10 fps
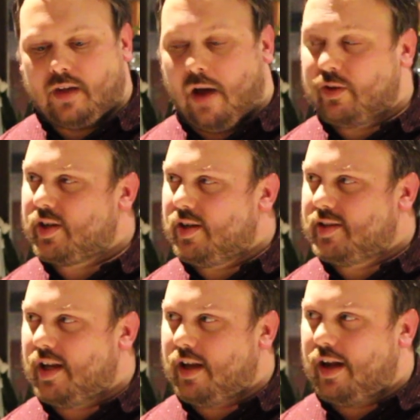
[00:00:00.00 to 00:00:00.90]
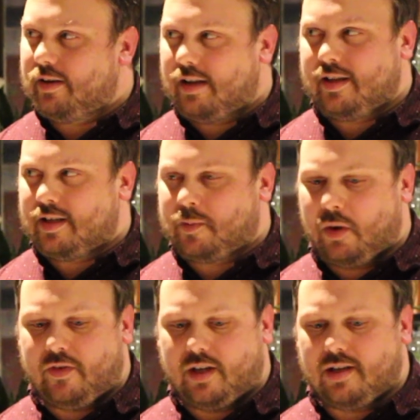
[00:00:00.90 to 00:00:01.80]
I was gonna say that's
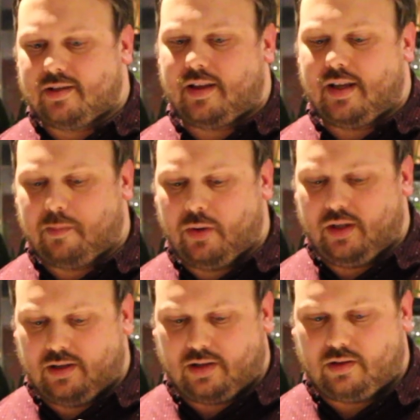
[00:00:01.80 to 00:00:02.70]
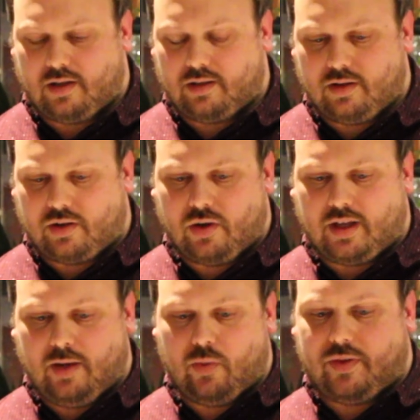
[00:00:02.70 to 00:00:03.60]
perfect because I think putting the
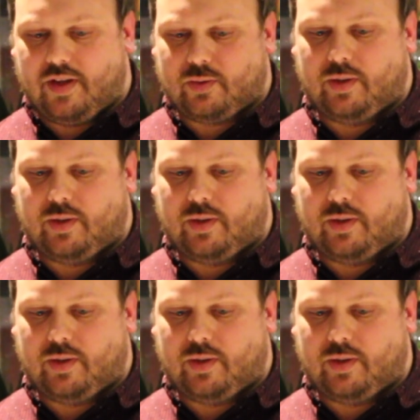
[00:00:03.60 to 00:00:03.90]
cookie with this